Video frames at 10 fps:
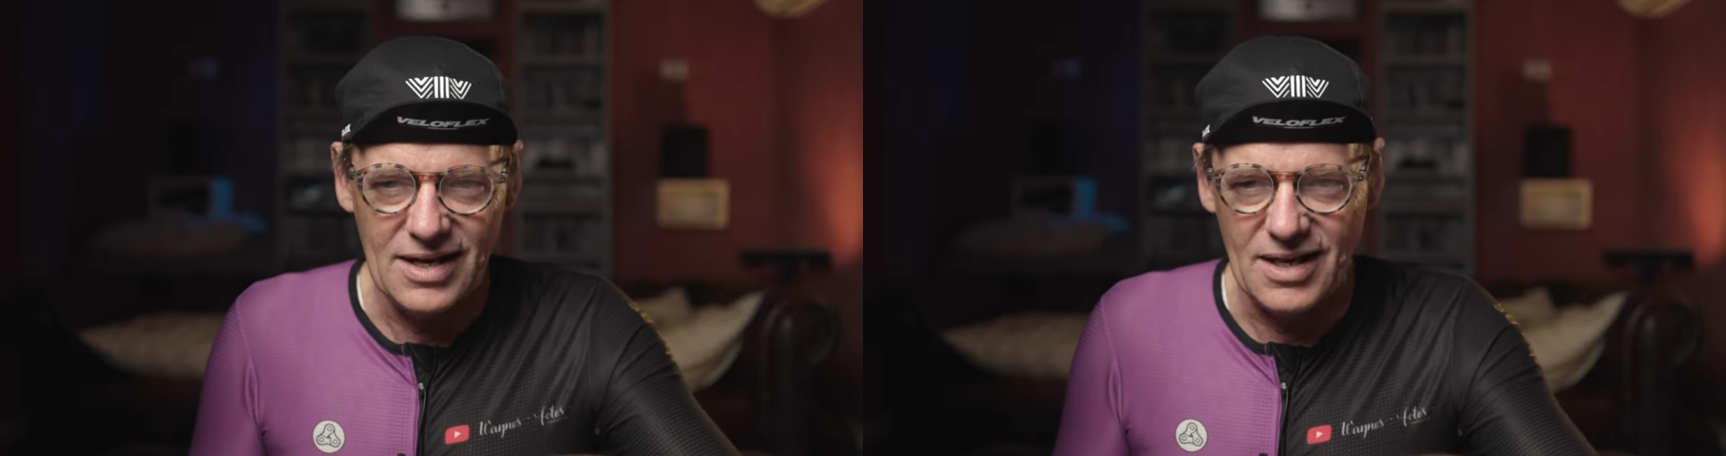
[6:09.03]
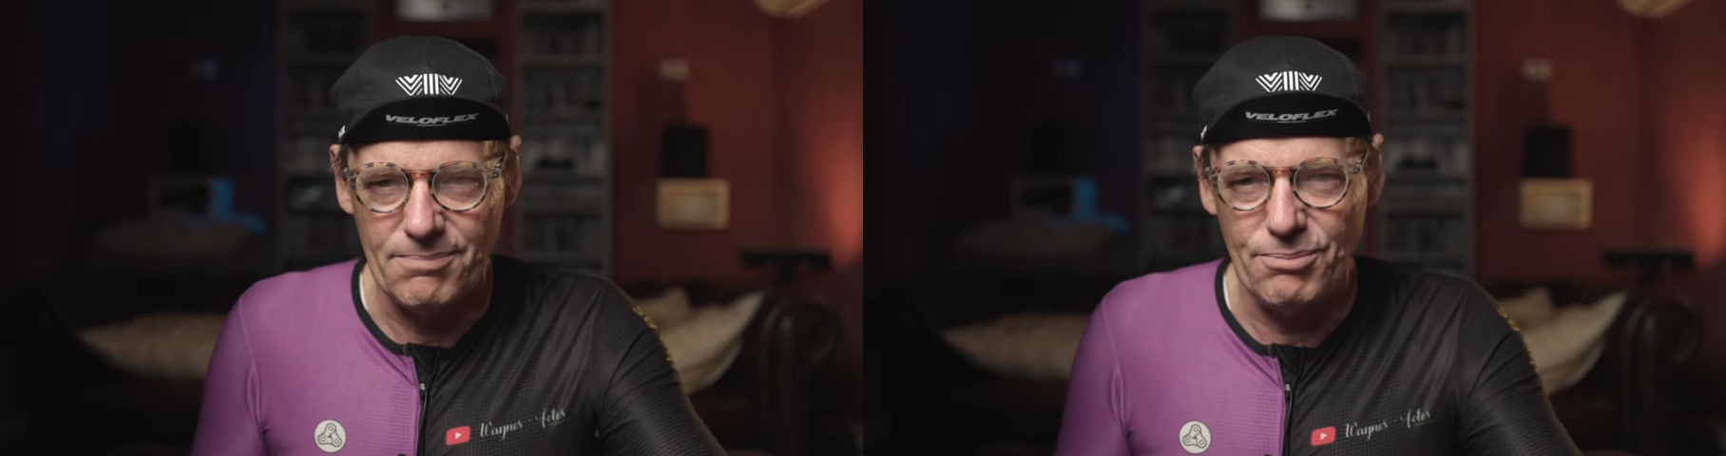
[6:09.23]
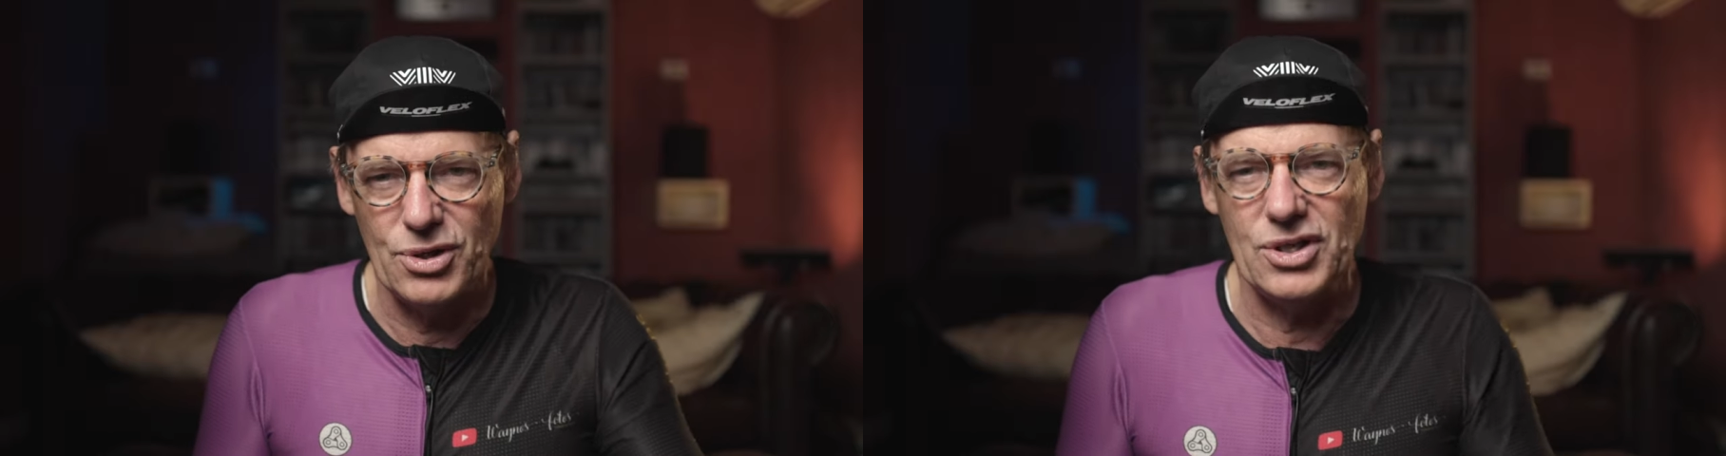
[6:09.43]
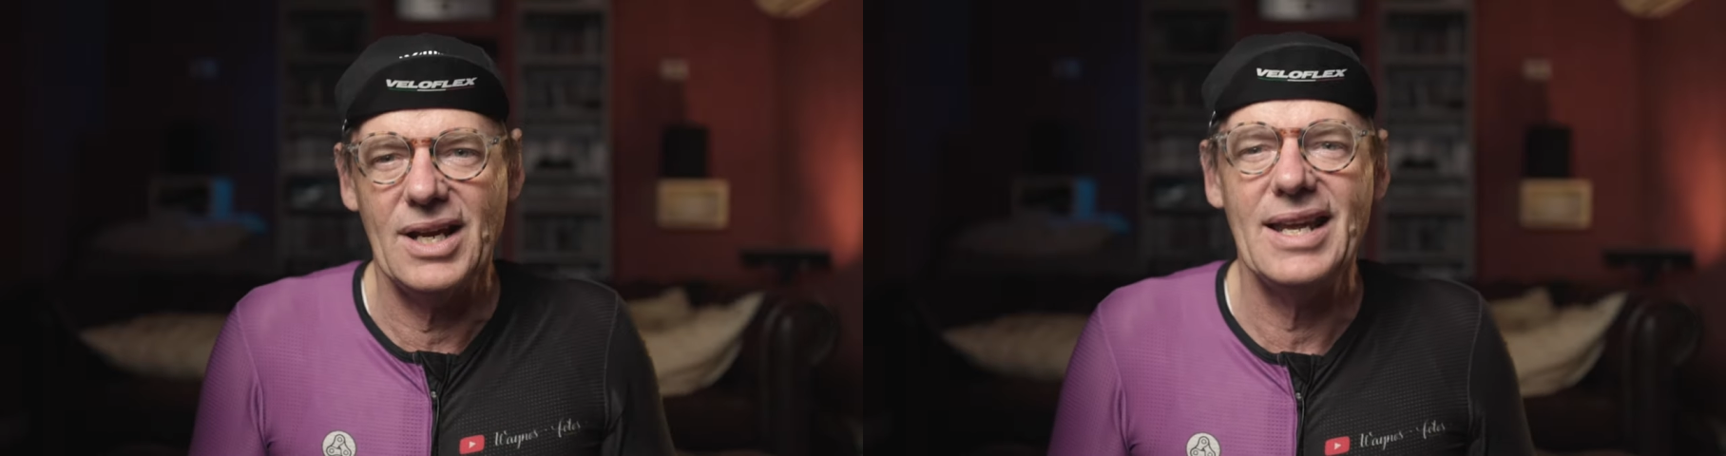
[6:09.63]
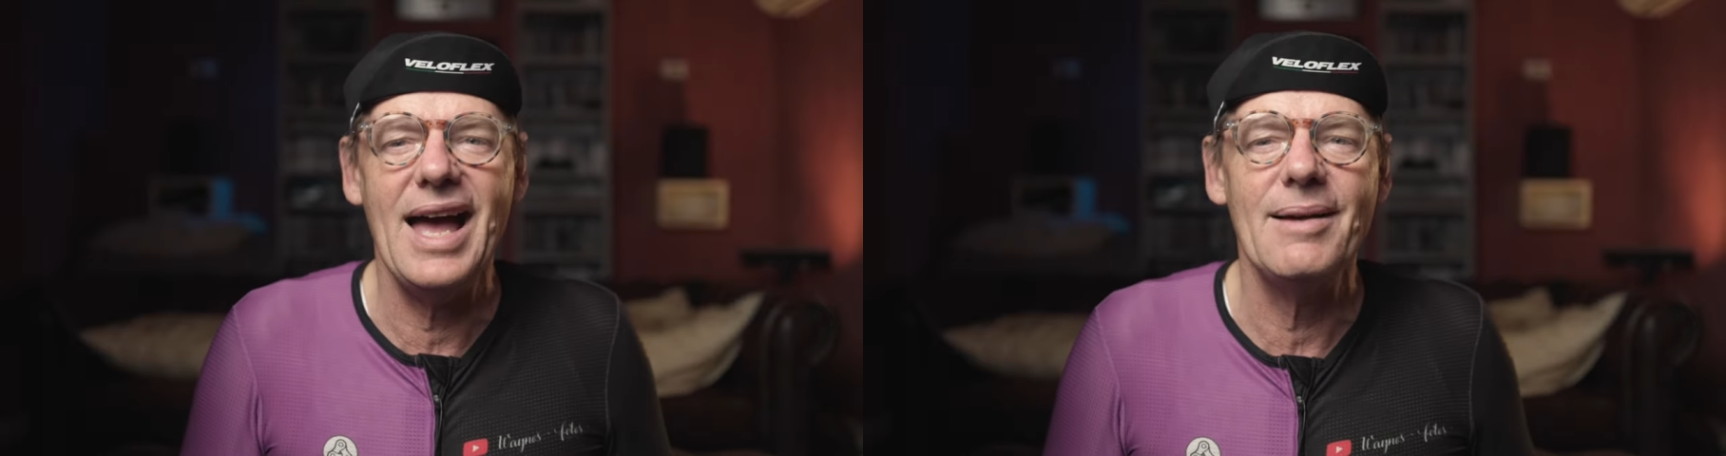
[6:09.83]
You put
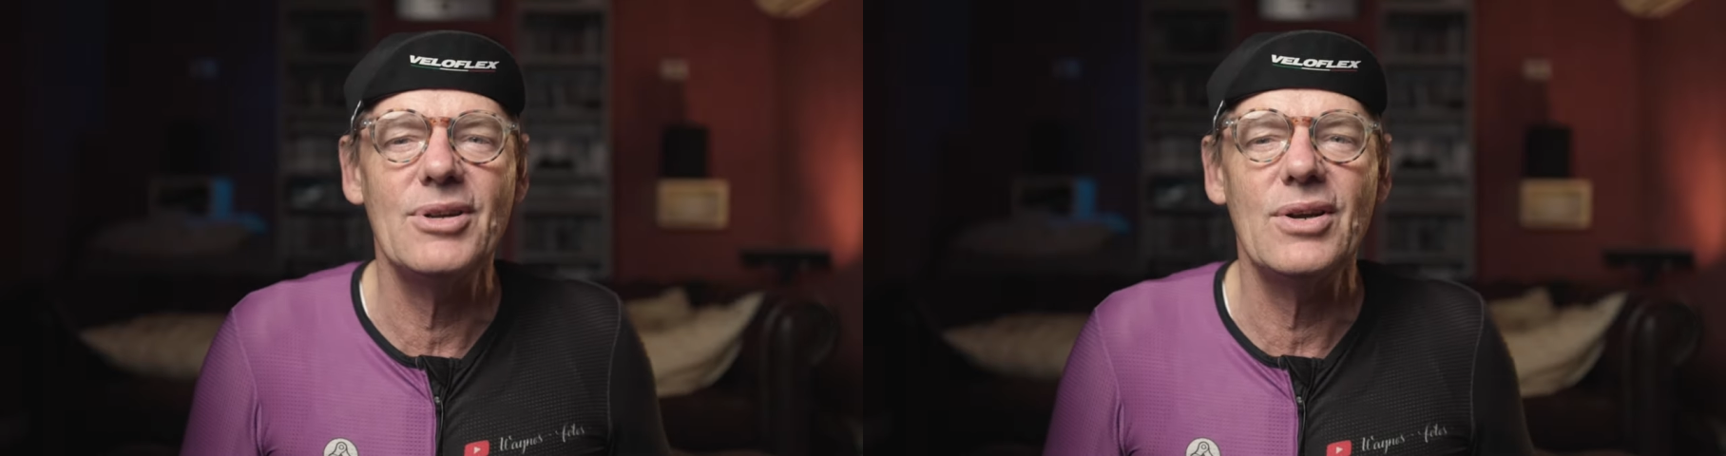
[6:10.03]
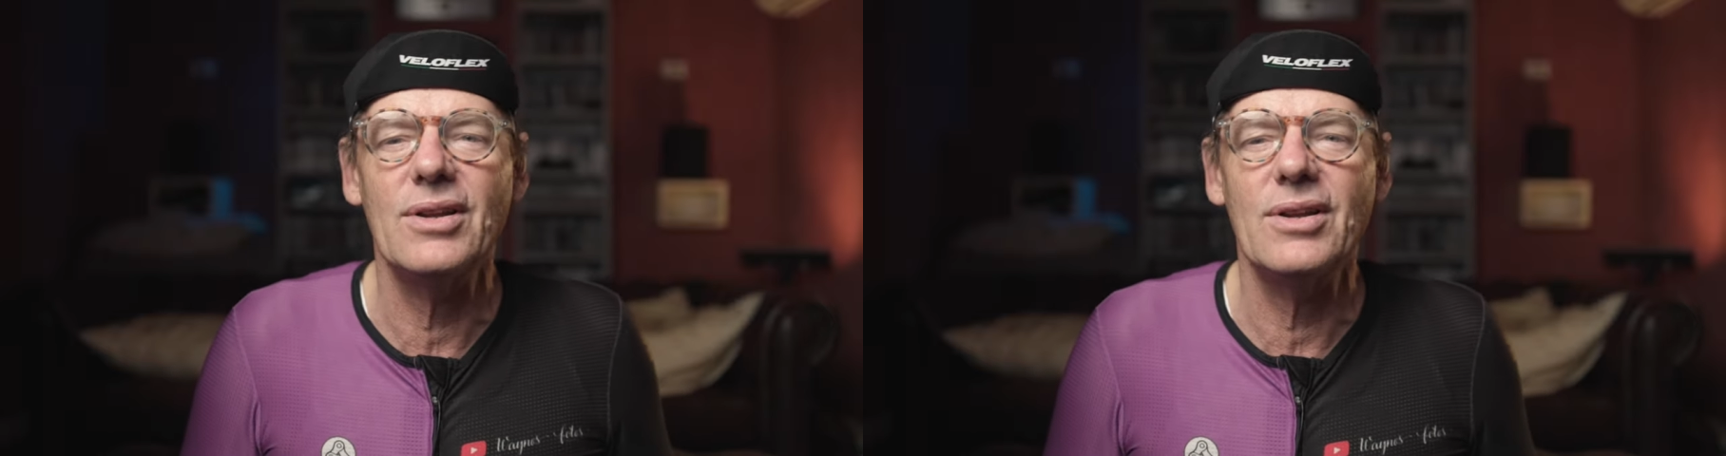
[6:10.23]
your Garmin